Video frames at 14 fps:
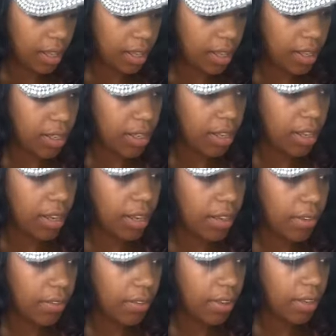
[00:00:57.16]
Let's see
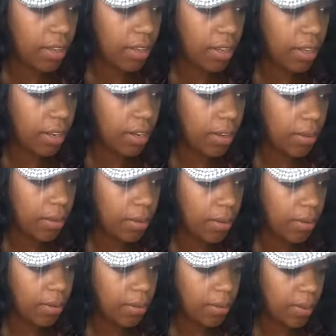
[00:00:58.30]
if I can uh,
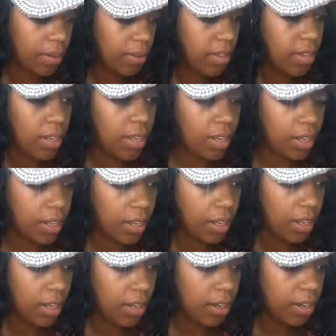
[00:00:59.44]
post that in
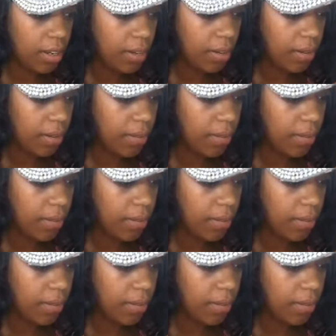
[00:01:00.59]
here.